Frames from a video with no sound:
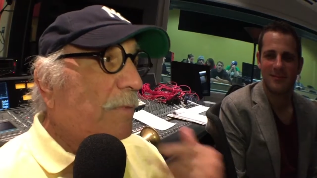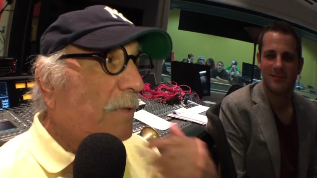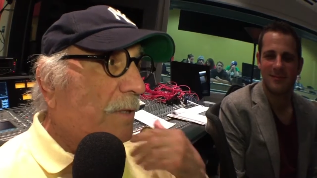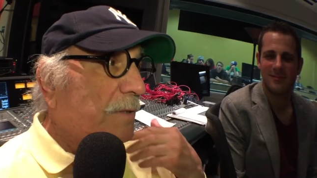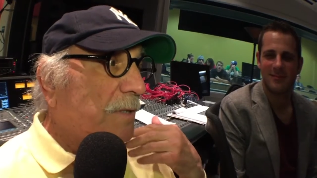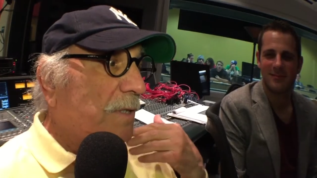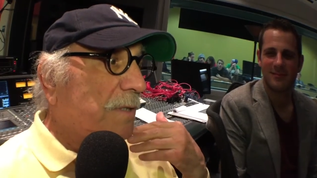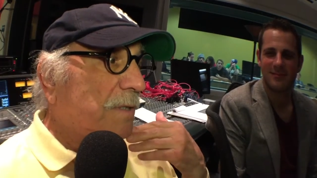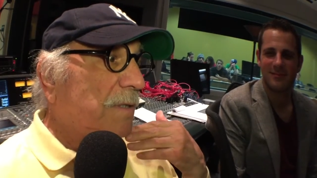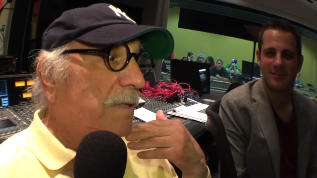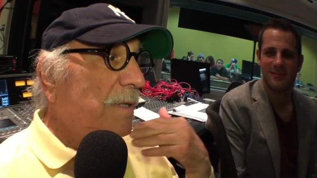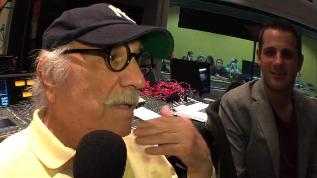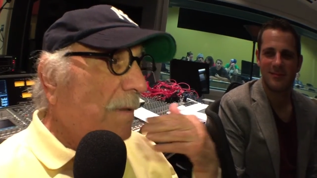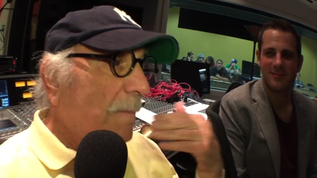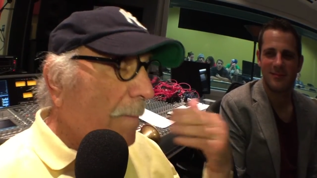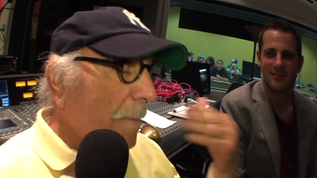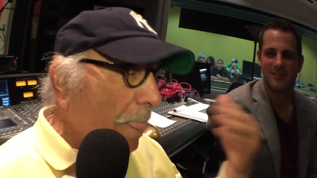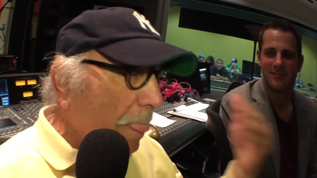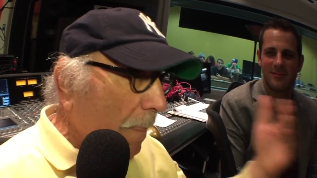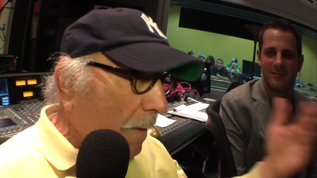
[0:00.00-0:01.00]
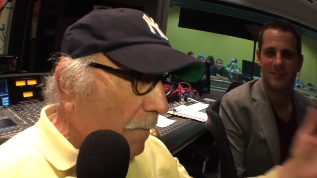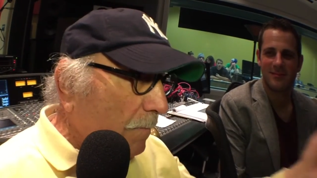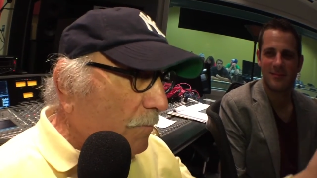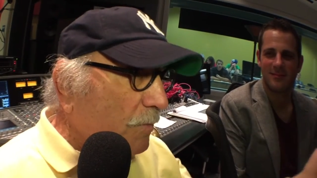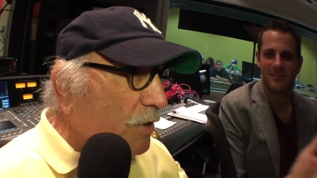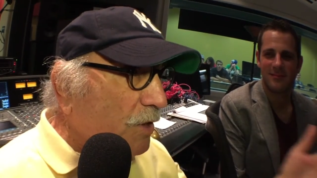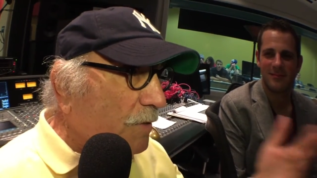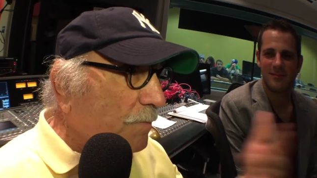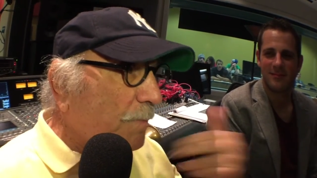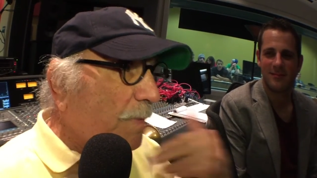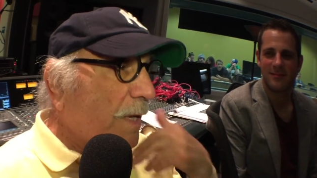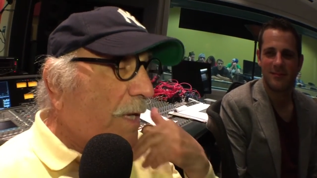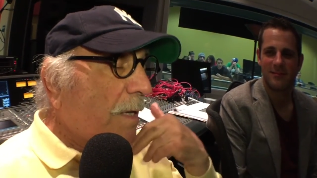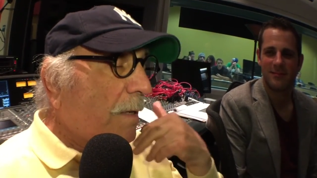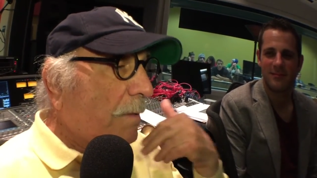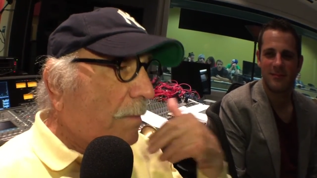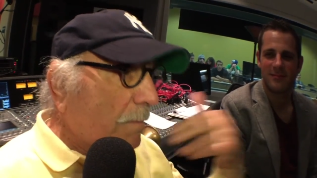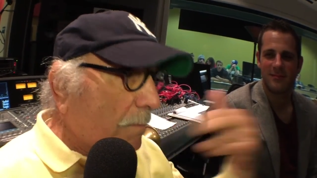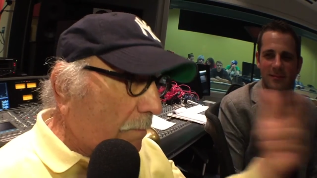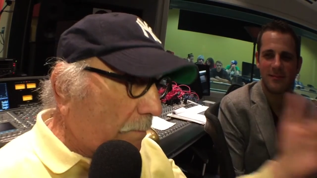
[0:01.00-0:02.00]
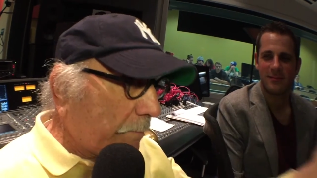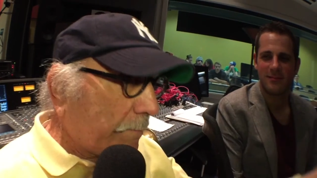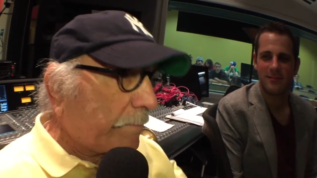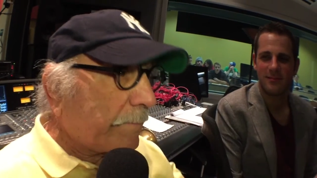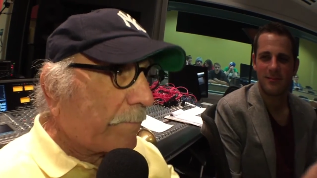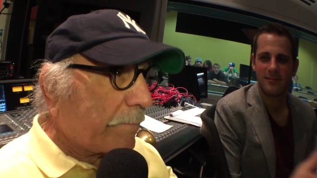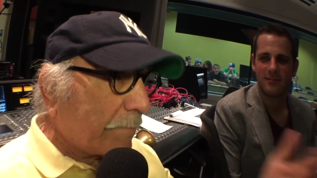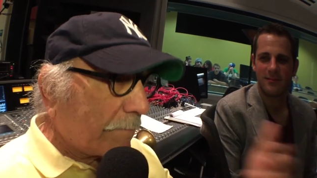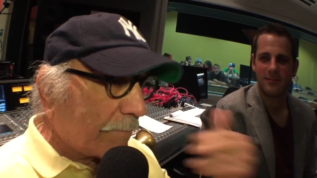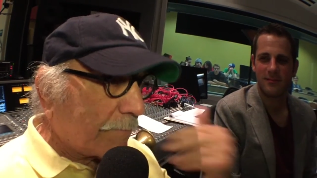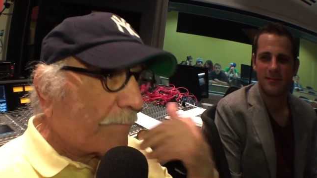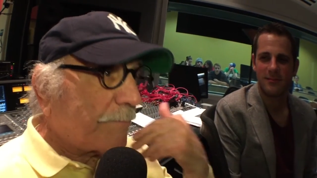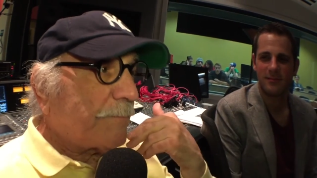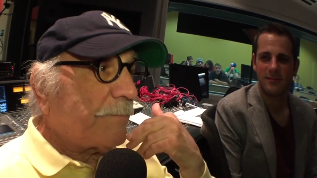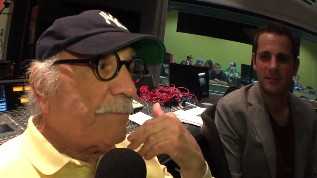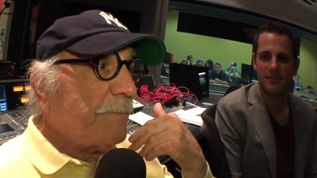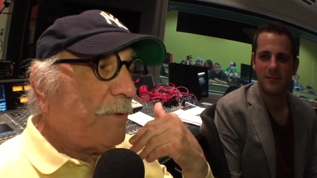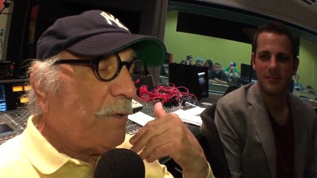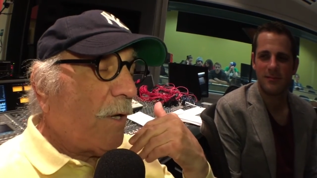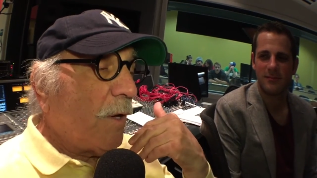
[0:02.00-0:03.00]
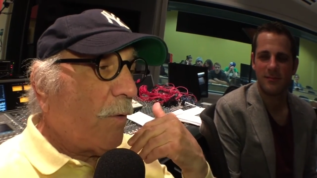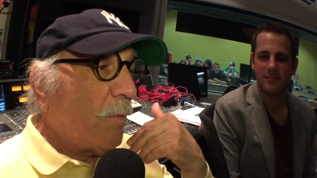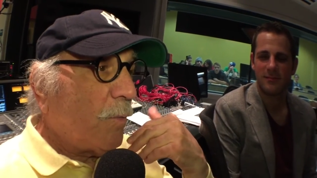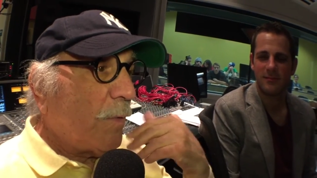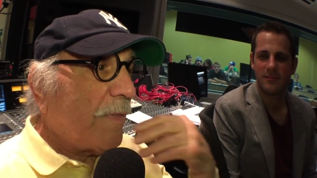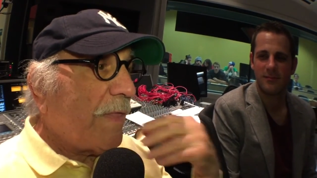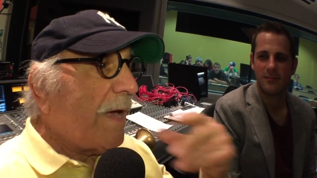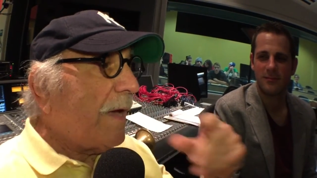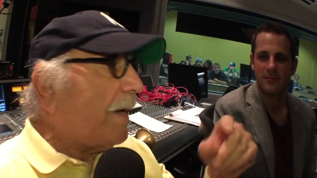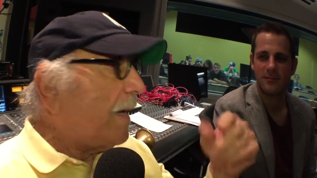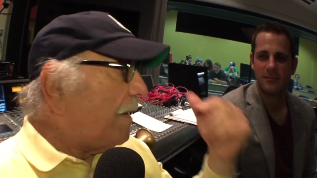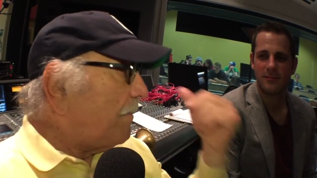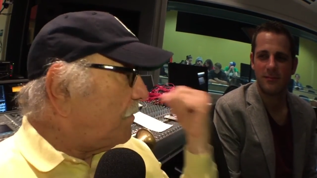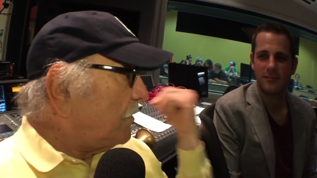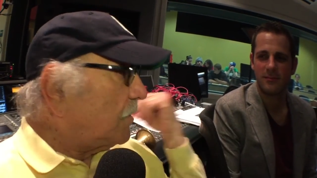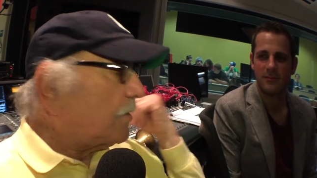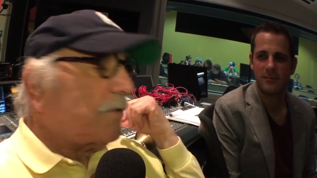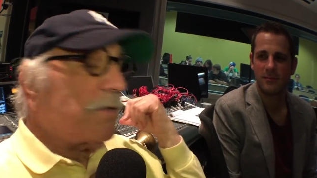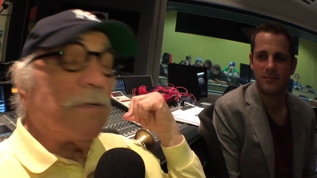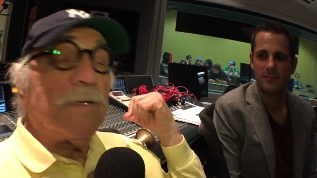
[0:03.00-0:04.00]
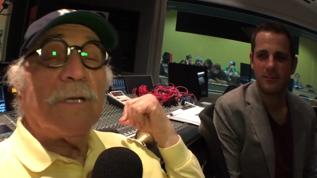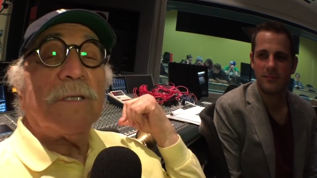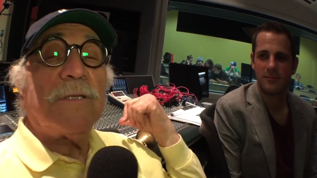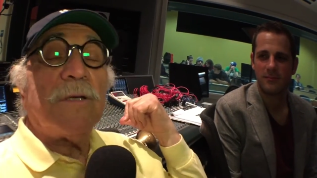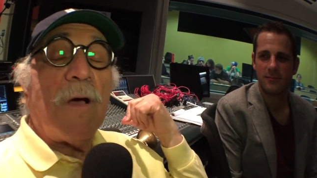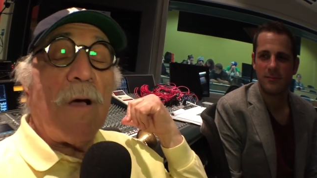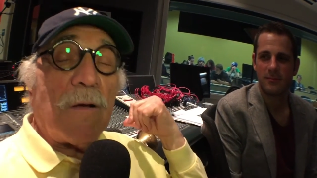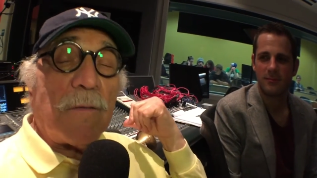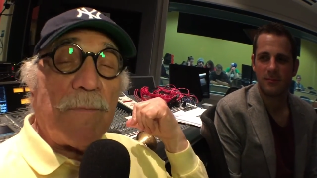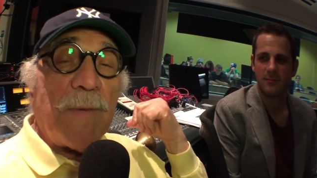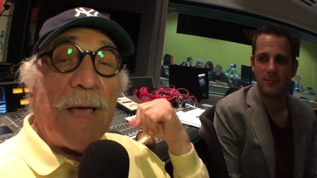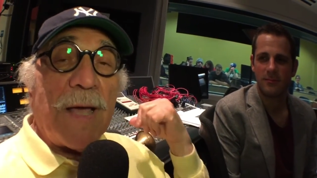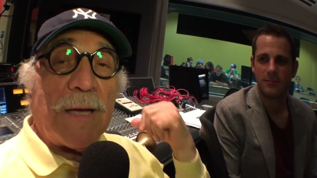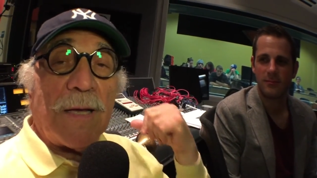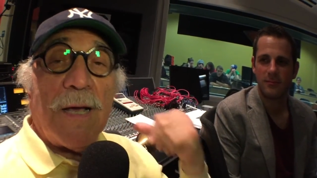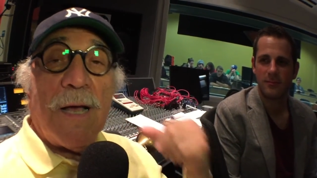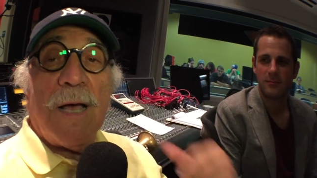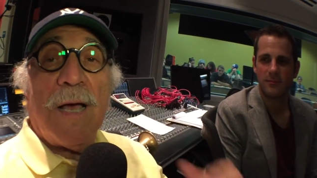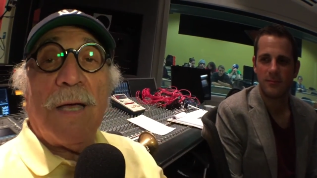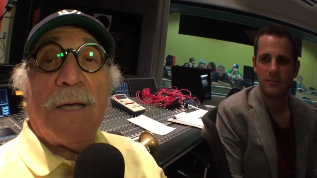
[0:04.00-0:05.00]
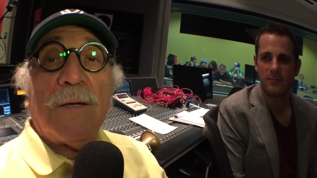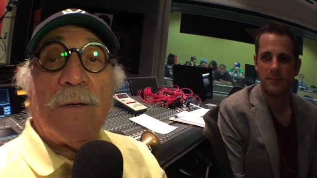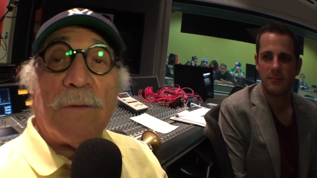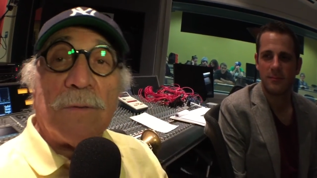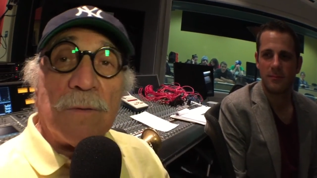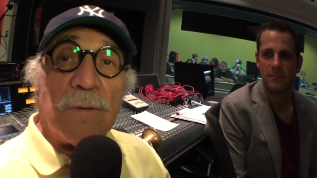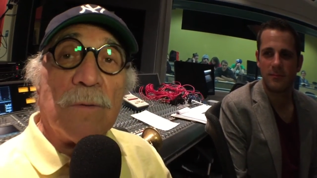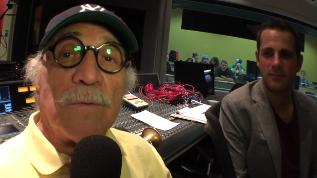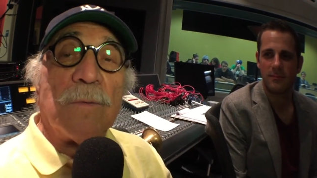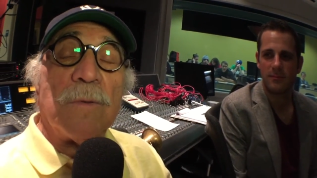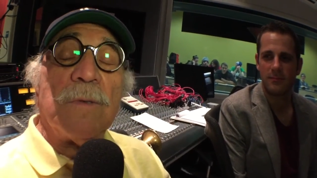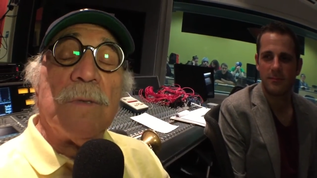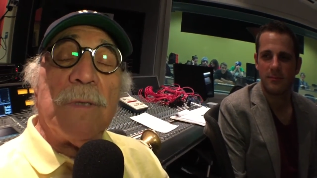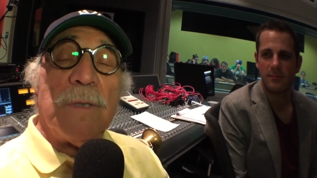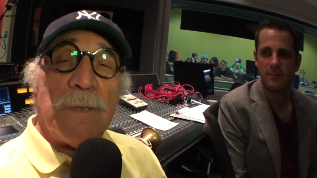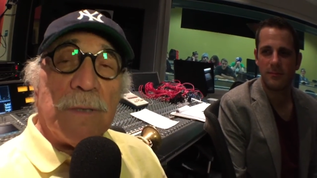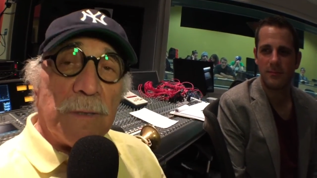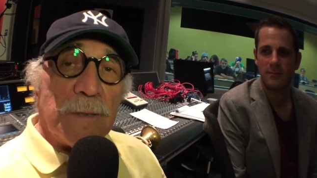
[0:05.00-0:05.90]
Speaker 1: able to just speak, you know, without having to turn a talk back on or. Yeah. or yeah.